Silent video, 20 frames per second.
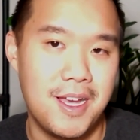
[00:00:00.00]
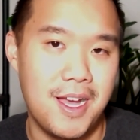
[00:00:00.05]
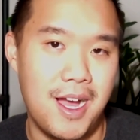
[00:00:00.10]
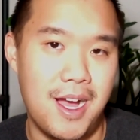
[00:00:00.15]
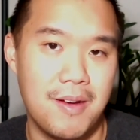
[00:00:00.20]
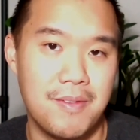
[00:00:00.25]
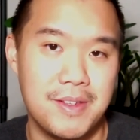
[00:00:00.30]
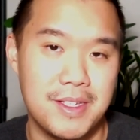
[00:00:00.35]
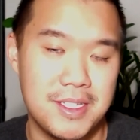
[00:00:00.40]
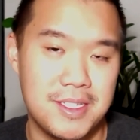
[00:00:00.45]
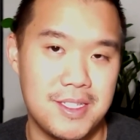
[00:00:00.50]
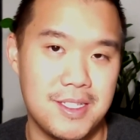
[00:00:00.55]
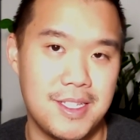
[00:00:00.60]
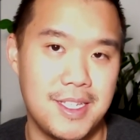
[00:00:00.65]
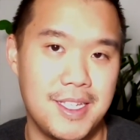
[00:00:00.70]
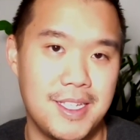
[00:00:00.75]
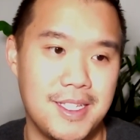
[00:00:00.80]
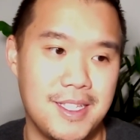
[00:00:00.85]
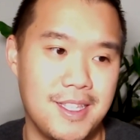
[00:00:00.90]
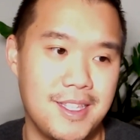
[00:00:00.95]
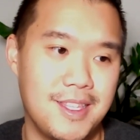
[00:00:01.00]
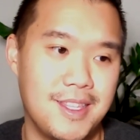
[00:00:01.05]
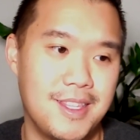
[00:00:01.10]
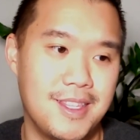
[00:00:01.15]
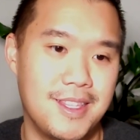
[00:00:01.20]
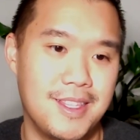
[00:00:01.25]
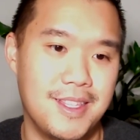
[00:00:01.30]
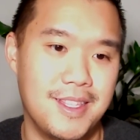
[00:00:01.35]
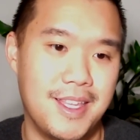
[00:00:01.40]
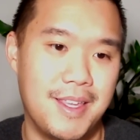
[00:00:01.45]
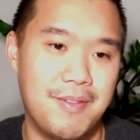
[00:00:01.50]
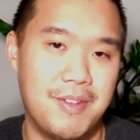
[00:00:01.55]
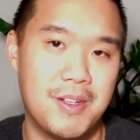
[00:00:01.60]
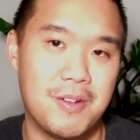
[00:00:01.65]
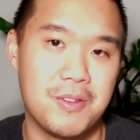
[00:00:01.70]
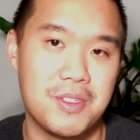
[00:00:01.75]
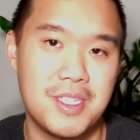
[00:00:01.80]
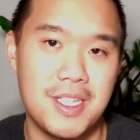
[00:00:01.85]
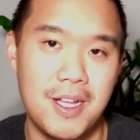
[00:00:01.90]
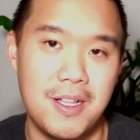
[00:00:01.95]
Obviously, if you
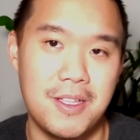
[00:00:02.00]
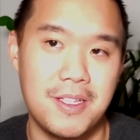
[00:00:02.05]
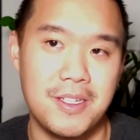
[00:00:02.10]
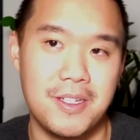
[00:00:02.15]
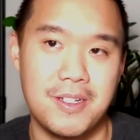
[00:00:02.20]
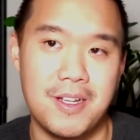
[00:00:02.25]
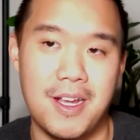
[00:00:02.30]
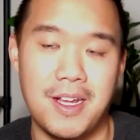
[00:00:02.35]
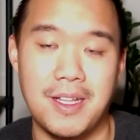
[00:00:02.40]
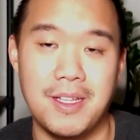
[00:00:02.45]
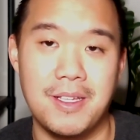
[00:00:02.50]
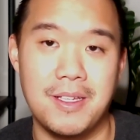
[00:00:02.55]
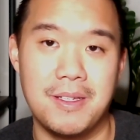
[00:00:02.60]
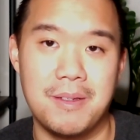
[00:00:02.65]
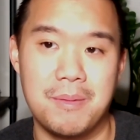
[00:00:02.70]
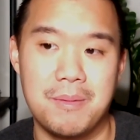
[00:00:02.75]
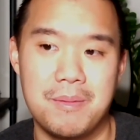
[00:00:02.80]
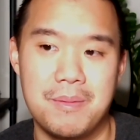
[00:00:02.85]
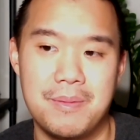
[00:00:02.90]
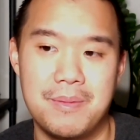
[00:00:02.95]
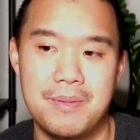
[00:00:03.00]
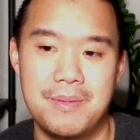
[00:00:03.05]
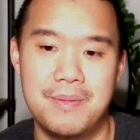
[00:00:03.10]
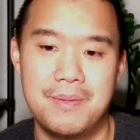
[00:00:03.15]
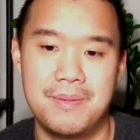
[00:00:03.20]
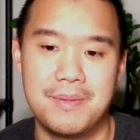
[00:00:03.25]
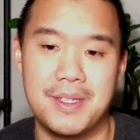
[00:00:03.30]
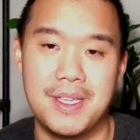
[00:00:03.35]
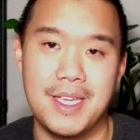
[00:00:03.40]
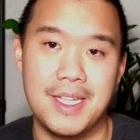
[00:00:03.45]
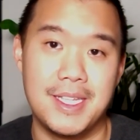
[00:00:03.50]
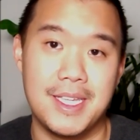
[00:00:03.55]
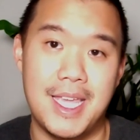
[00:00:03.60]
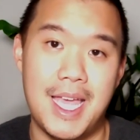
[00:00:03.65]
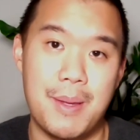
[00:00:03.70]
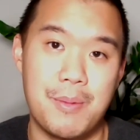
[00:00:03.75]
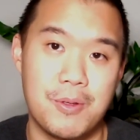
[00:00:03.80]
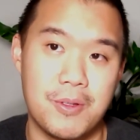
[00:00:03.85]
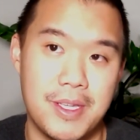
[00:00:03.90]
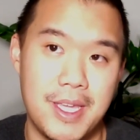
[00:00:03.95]
don't sell it, you're not going to get any
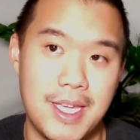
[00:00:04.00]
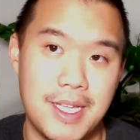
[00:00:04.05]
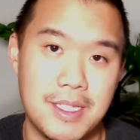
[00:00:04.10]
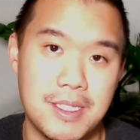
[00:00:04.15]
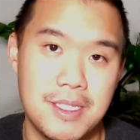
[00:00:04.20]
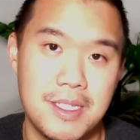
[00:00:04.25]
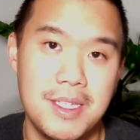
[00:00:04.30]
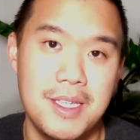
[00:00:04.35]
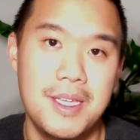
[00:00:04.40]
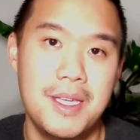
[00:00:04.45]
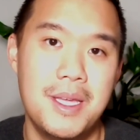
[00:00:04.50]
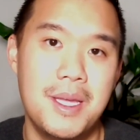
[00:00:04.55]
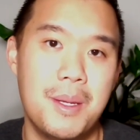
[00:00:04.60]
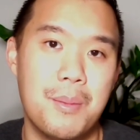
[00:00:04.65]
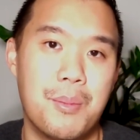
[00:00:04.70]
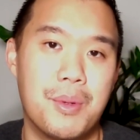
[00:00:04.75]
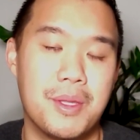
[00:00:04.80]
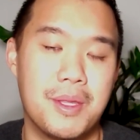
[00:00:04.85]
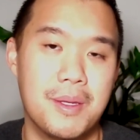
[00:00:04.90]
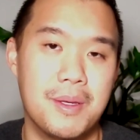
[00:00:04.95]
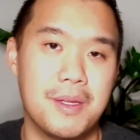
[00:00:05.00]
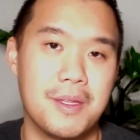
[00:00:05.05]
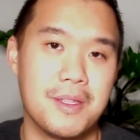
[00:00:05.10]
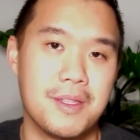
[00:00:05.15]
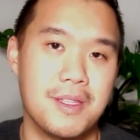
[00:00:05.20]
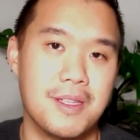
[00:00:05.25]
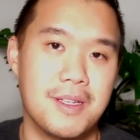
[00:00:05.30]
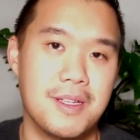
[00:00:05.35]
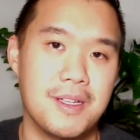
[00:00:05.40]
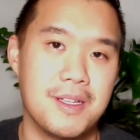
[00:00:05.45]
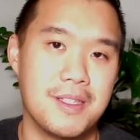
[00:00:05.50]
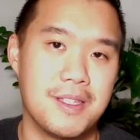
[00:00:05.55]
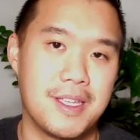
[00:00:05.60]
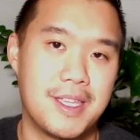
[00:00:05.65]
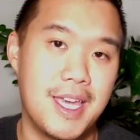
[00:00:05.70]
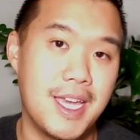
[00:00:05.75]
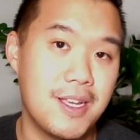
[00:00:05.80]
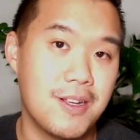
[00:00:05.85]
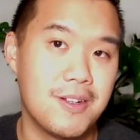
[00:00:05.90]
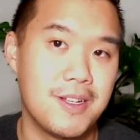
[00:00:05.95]
capital gains. But the
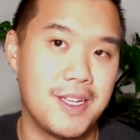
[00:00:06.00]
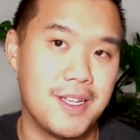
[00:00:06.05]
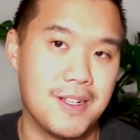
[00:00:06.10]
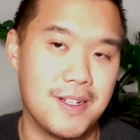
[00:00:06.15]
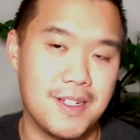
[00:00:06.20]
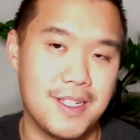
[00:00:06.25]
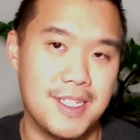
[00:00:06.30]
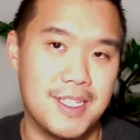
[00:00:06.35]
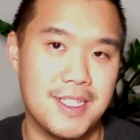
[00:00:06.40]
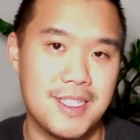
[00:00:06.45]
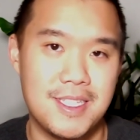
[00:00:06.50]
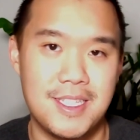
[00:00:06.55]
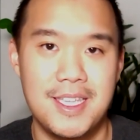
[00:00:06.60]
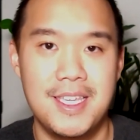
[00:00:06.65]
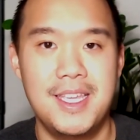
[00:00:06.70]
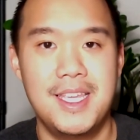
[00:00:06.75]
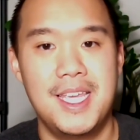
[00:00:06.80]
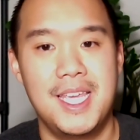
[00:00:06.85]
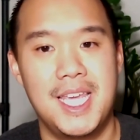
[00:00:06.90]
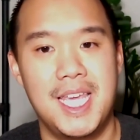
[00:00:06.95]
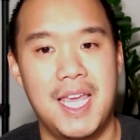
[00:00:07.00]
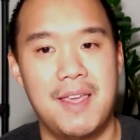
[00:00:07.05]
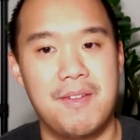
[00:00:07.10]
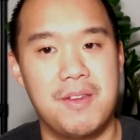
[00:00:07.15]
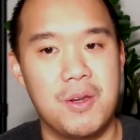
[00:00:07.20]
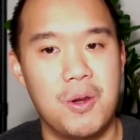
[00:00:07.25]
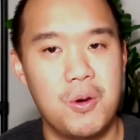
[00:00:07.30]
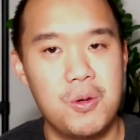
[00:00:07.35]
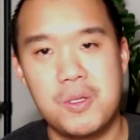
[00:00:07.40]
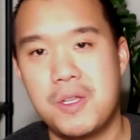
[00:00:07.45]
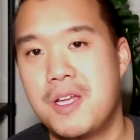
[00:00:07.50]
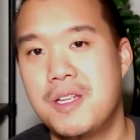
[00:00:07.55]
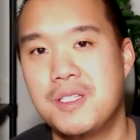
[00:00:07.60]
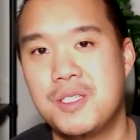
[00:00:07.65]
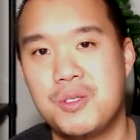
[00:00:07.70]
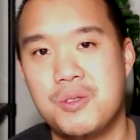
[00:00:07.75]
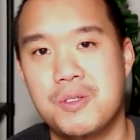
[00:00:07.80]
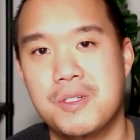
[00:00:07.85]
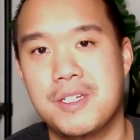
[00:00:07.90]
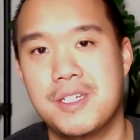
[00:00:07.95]
kicker here is if you hold on
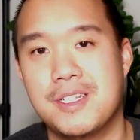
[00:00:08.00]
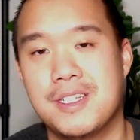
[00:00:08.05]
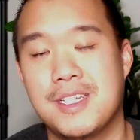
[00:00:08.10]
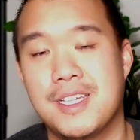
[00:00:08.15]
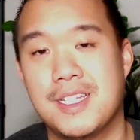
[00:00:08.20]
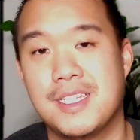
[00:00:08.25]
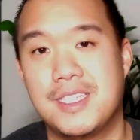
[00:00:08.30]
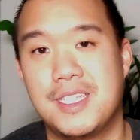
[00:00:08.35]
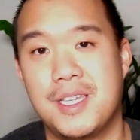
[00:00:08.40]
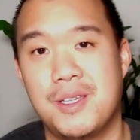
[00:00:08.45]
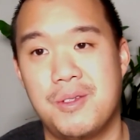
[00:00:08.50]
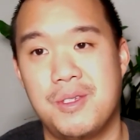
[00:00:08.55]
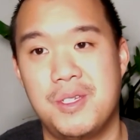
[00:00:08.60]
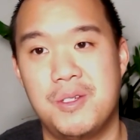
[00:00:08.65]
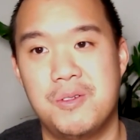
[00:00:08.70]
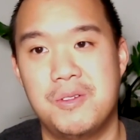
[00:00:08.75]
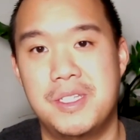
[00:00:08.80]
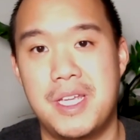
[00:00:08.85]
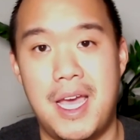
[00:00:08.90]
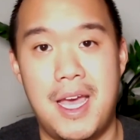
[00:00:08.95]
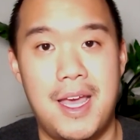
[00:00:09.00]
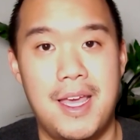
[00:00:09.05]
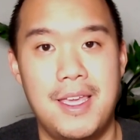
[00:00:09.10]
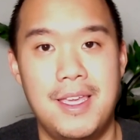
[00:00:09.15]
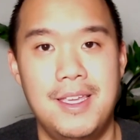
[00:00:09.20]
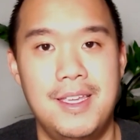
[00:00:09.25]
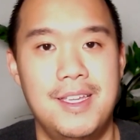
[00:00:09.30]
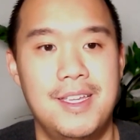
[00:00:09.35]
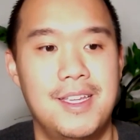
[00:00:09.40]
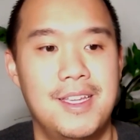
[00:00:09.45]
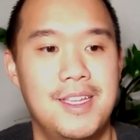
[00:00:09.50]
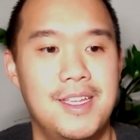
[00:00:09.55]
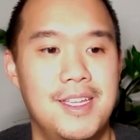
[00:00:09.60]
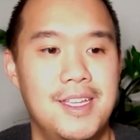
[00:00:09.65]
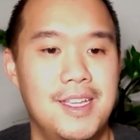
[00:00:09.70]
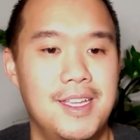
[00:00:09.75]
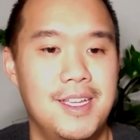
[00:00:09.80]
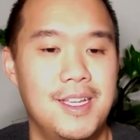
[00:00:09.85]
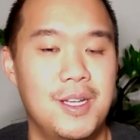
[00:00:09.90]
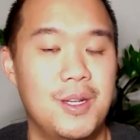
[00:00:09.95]
to it until you die,
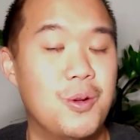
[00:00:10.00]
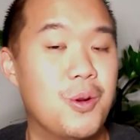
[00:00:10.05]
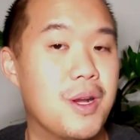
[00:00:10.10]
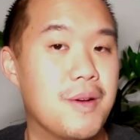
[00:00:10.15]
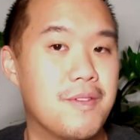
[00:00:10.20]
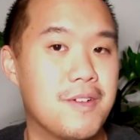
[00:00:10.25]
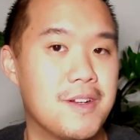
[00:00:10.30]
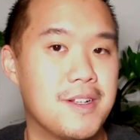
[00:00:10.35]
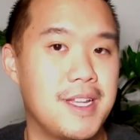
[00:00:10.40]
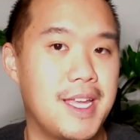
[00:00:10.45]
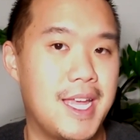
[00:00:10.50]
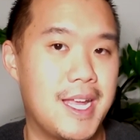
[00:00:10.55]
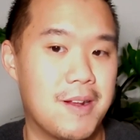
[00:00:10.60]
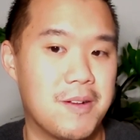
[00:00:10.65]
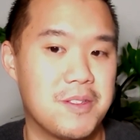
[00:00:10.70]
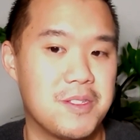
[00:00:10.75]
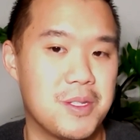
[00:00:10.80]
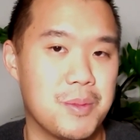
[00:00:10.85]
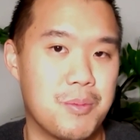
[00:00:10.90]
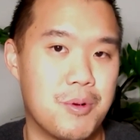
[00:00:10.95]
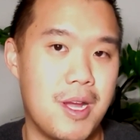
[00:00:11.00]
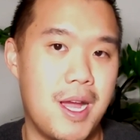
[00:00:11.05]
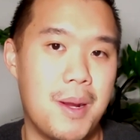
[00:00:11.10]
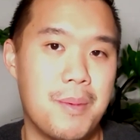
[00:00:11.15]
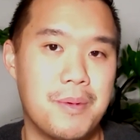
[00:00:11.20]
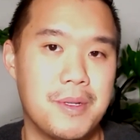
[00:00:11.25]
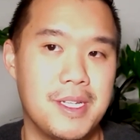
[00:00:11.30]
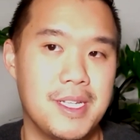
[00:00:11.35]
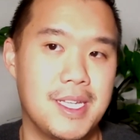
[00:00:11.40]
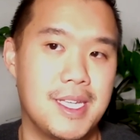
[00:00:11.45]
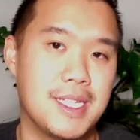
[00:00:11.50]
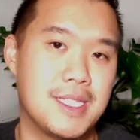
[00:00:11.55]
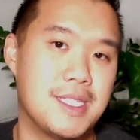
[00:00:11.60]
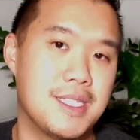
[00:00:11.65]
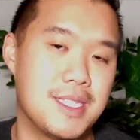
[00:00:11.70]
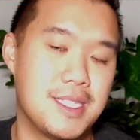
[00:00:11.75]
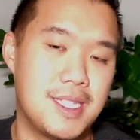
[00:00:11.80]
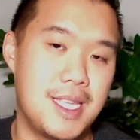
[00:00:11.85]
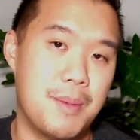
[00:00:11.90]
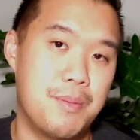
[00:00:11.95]
whoever inherits the property gets
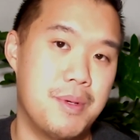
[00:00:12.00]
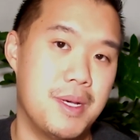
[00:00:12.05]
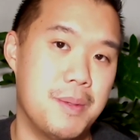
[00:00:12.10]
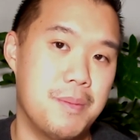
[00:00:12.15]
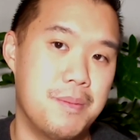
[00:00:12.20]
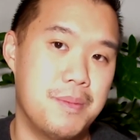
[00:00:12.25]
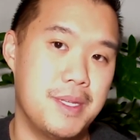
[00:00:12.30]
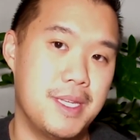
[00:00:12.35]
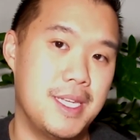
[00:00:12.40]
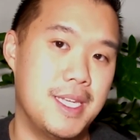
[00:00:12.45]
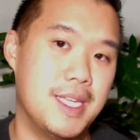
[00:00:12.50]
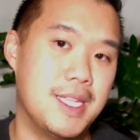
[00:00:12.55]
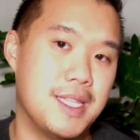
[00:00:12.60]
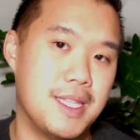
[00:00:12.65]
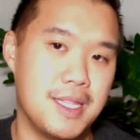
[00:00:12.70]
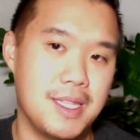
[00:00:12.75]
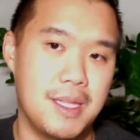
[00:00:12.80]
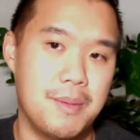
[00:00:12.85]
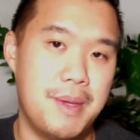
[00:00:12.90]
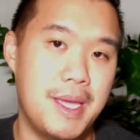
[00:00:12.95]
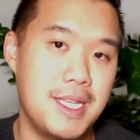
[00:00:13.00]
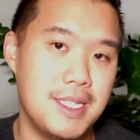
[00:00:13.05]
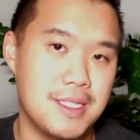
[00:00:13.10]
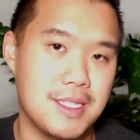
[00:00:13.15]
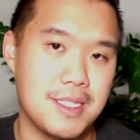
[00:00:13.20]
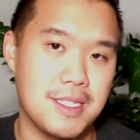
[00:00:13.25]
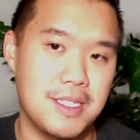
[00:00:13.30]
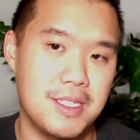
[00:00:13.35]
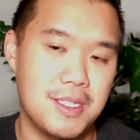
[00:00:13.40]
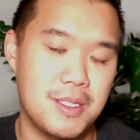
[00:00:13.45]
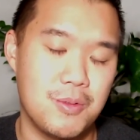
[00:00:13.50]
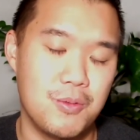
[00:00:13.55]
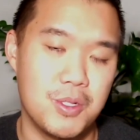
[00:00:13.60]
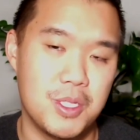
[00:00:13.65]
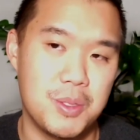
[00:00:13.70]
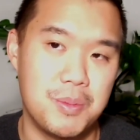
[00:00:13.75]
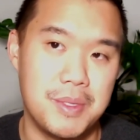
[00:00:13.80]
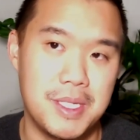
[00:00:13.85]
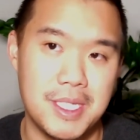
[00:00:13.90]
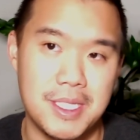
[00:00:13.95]
to step up in the basis,
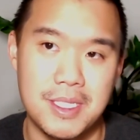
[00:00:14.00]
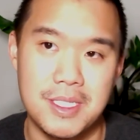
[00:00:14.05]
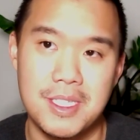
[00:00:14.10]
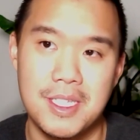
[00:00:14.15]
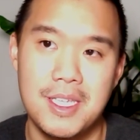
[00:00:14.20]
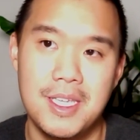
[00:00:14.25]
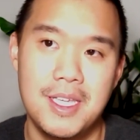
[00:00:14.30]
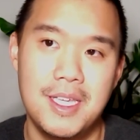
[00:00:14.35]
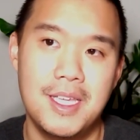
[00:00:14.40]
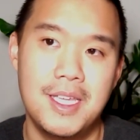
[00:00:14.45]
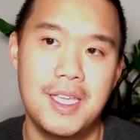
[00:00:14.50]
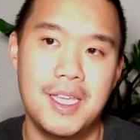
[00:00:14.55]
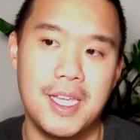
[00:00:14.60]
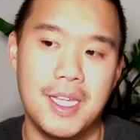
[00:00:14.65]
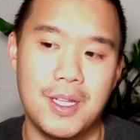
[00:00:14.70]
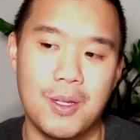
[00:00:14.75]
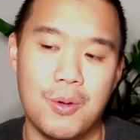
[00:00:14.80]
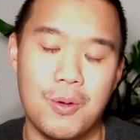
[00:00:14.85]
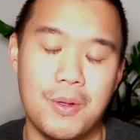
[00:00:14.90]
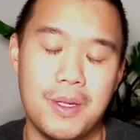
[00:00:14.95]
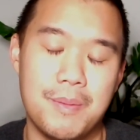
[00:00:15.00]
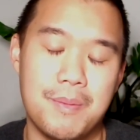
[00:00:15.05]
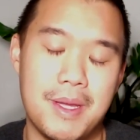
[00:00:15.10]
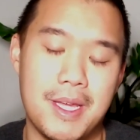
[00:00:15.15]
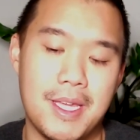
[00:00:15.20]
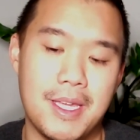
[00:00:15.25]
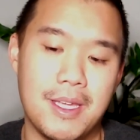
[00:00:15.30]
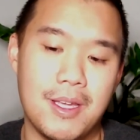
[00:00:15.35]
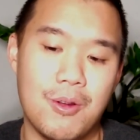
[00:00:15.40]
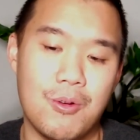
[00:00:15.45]
which means, you know, in my